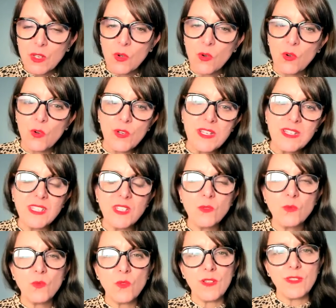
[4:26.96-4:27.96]
or is
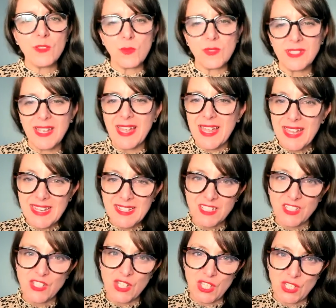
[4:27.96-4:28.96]
it one that was
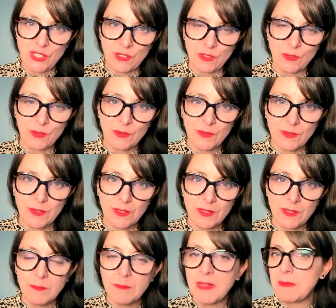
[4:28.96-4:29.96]
handed to you,
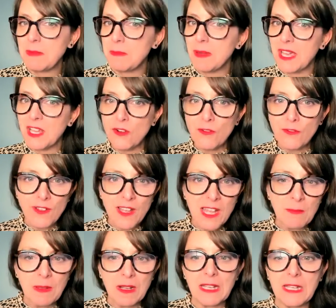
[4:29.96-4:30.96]
maybe by your
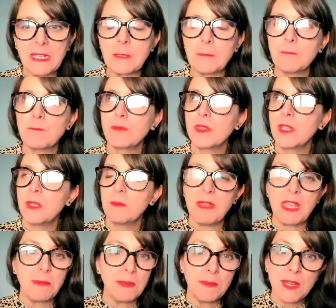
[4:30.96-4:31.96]
family,
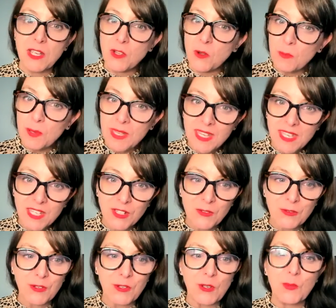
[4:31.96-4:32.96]
maybe by your peer
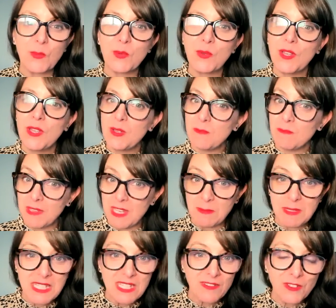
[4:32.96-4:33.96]
group,
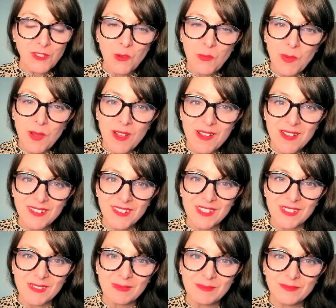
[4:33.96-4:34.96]
maybe even your
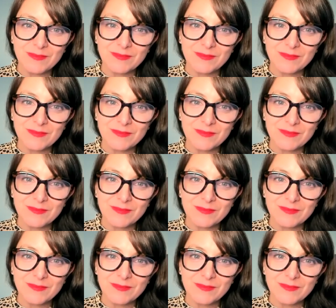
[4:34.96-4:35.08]
partner?